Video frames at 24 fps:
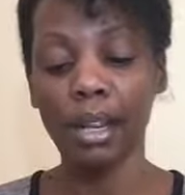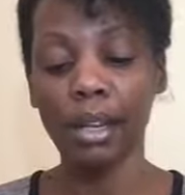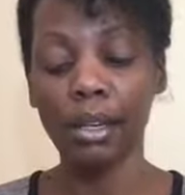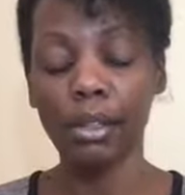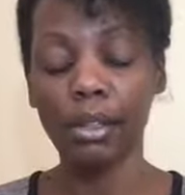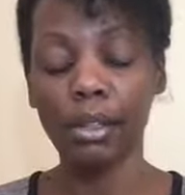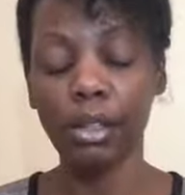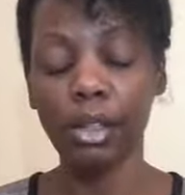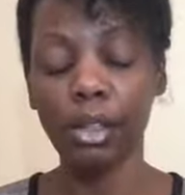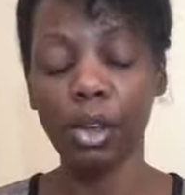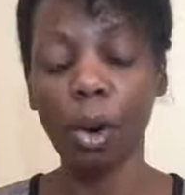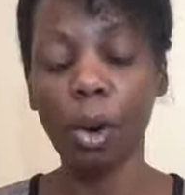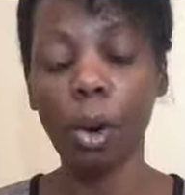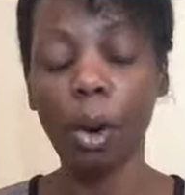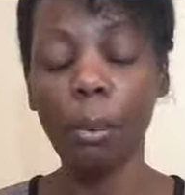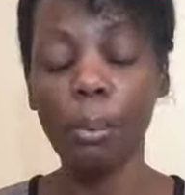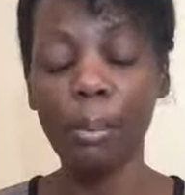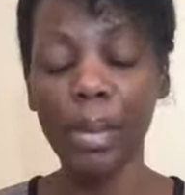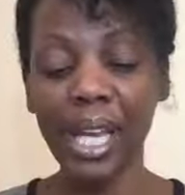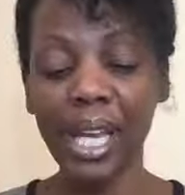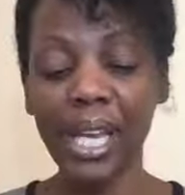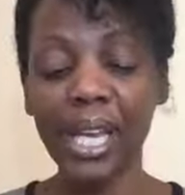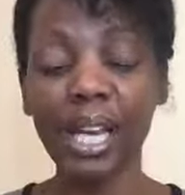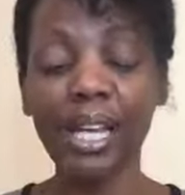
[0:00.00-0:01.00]
uh, you know,
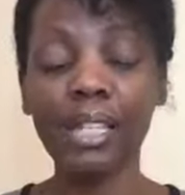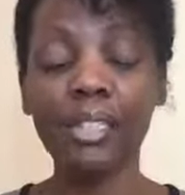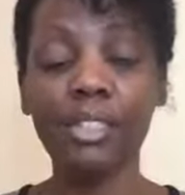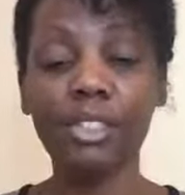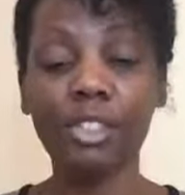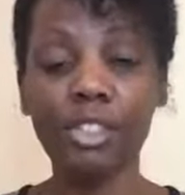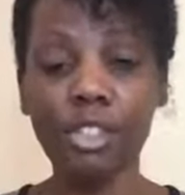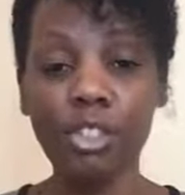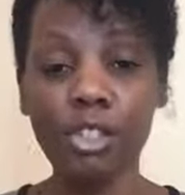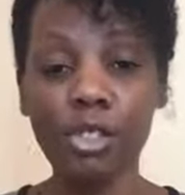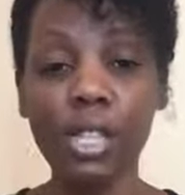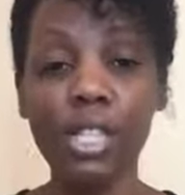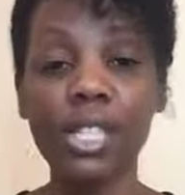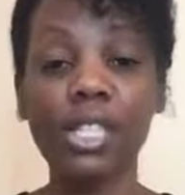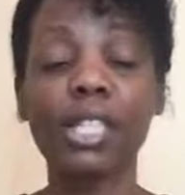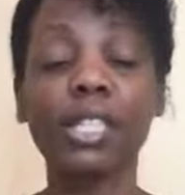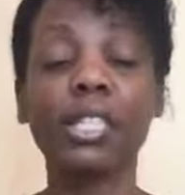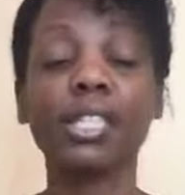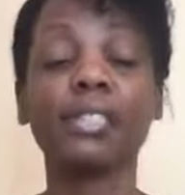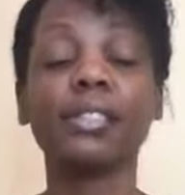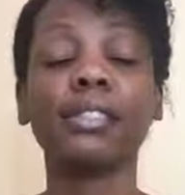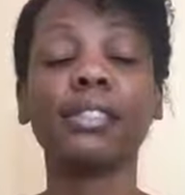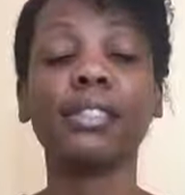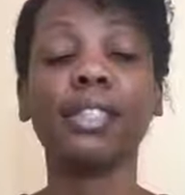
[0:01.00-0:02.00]
obey God's
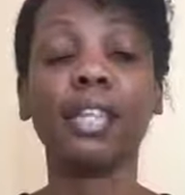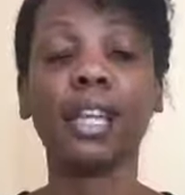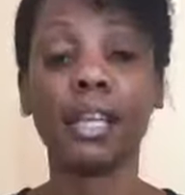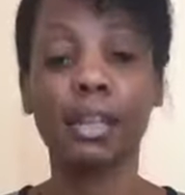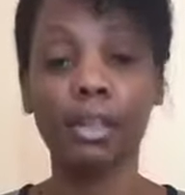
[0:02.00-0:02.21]
instruction